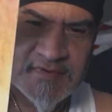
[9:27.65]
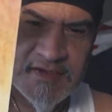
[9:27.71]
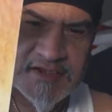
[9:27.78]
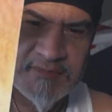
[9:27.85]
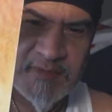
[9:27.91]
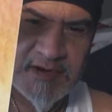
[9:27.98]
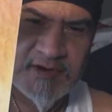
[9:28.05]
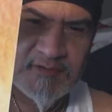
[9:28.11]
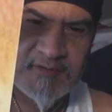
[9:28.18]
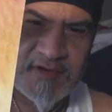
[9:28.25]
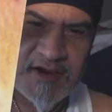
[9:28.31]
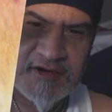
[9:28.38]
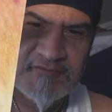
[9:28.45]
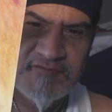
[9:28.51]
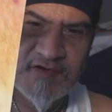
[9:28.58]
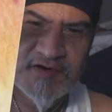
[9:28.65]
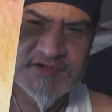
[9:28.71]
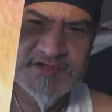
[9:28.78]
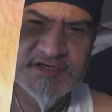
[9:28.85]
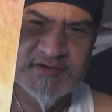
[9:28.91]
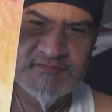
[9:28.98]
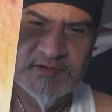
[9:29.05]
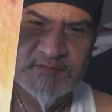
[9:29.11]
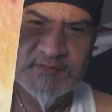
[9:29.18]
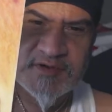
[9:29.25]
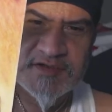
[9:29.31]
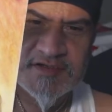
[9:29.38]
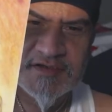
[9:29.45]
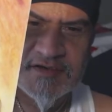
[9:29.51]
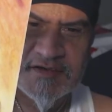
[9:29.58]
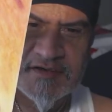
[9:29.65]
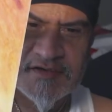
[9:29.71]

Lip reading: It's my own kind of version of it, which